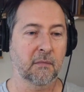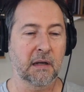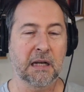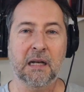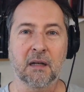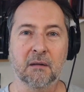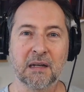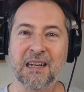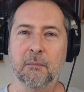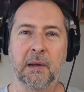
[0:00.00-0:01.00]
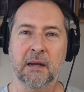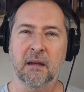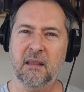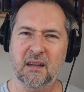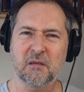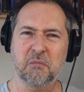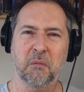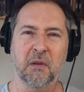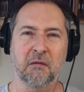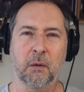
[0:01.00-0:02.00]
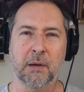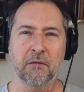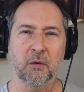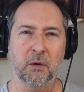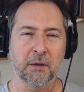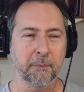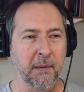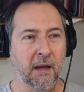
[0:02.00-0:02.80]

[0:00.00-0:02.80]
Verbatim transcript: little little men. I think that's probably the right way of calling them.